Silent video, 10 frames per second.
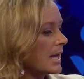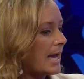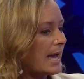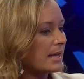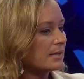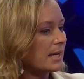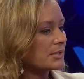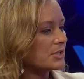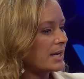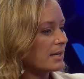Mm-hmm. And
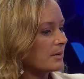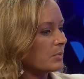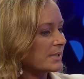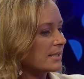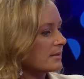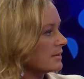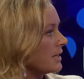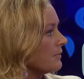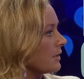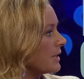yet Jacob was a
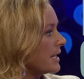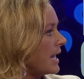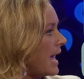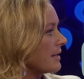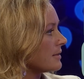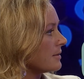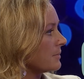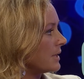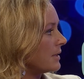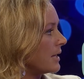deceiver. He had
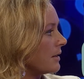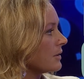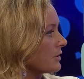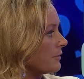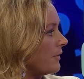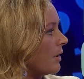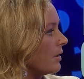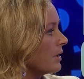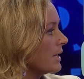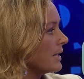some character
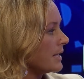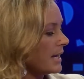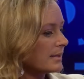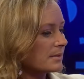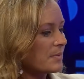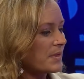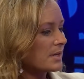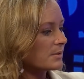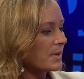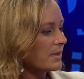fall. He had some
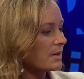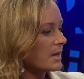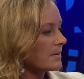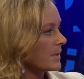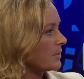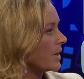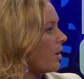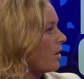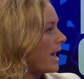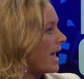things within him that we
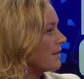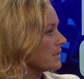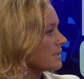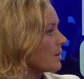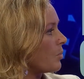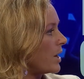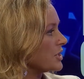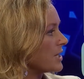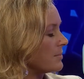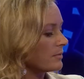all have in some way,
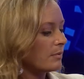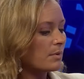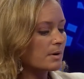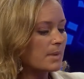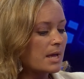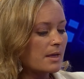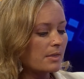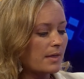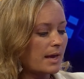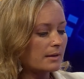shape, or form
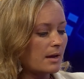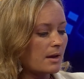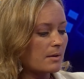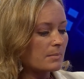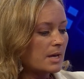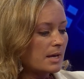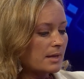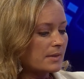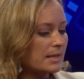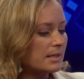
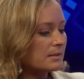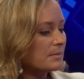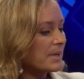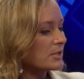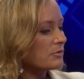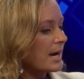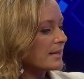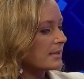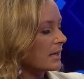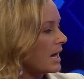that needed to be
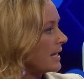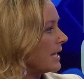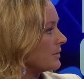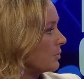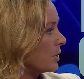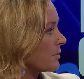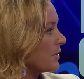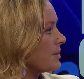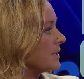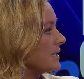addressed, and God had to work with
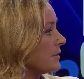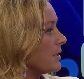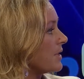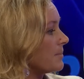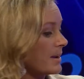him and deal with him.